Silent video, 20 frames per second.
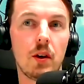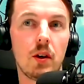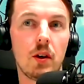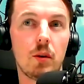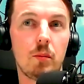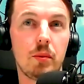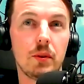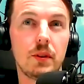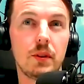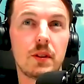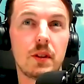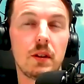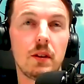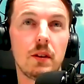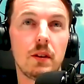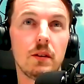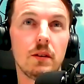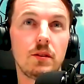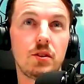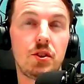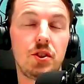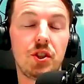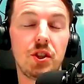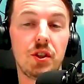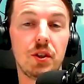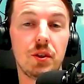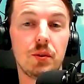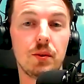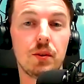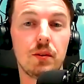Up until
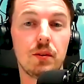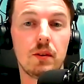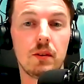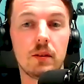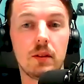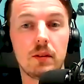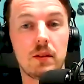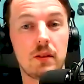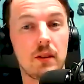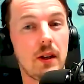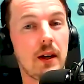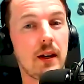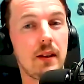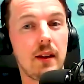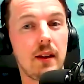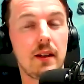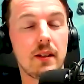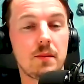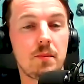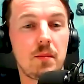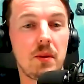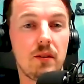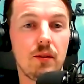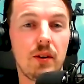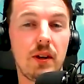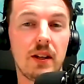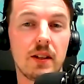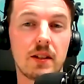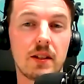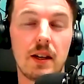June, and then it's been
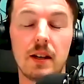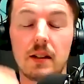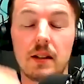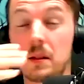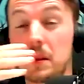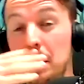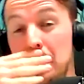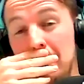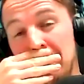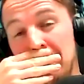reassessed.